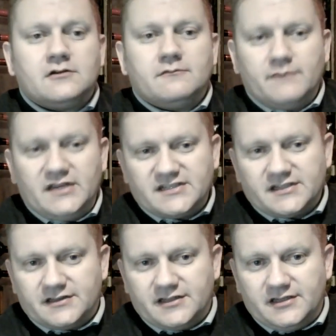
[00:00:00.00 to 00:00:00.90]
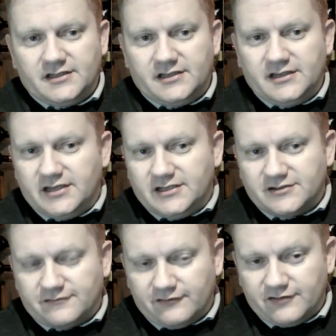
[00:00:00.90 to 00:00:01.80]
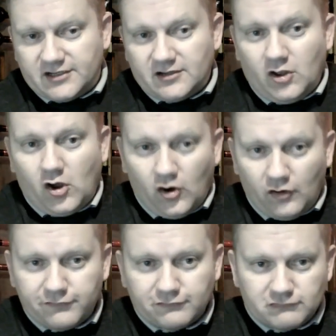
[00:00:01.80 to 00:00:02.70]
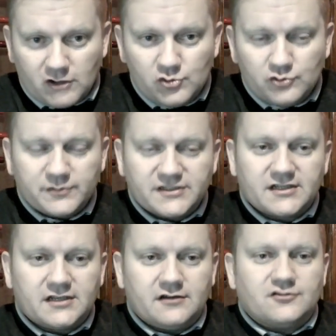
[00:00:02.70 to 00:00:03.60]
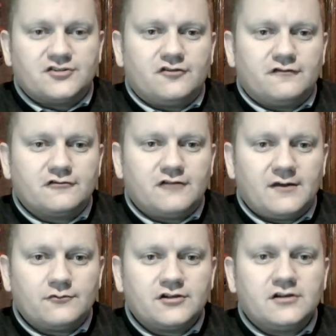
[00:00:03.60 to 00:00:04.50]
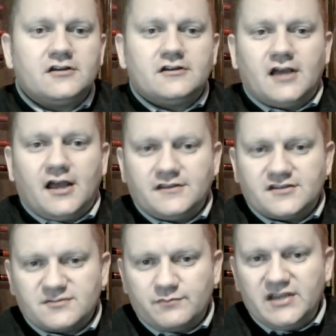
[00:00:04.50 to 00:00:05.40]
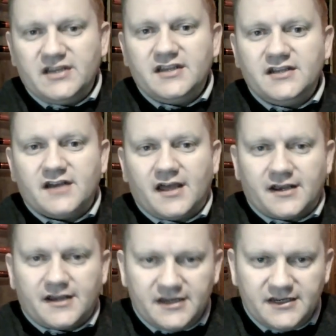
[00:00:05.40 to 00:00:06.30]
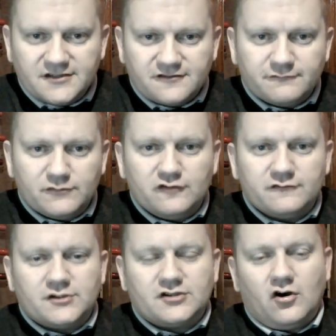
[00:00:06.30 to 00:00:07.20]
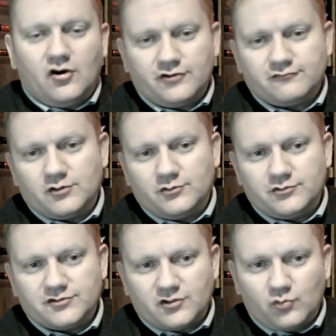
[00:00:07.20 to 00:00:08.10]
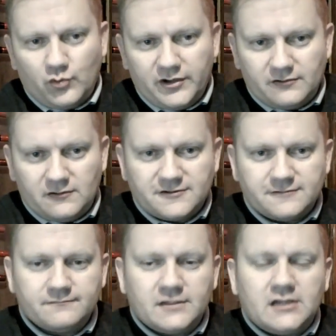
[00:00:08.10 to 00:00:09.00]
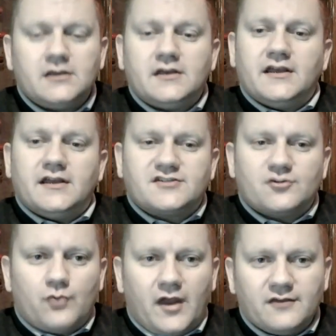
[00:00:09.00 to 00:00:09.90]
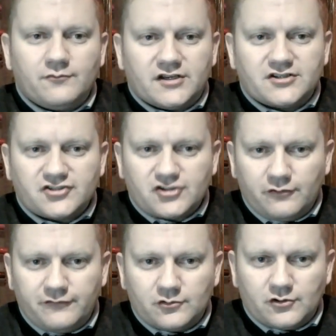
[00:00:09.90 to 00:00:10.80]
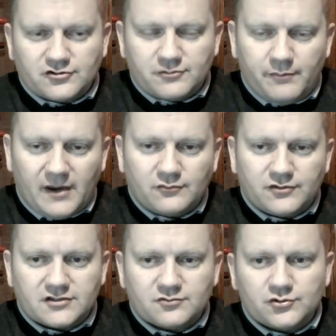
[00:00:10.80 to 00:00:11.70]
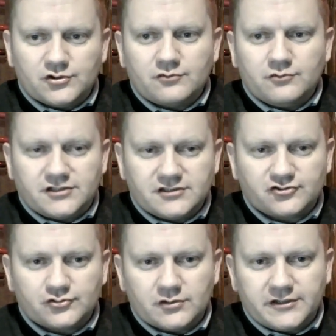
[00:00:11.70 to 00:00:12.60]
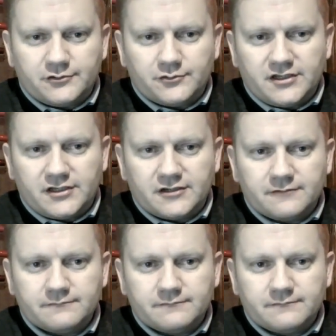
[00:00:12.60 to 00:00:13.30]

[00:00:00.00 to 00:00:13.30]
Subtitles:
meeting the needs of a vehicle off-road, particularly on soft ground, and the speed and ease of movement on a road using wheels. It's the way in which Schofield goes about this work which is truly unique.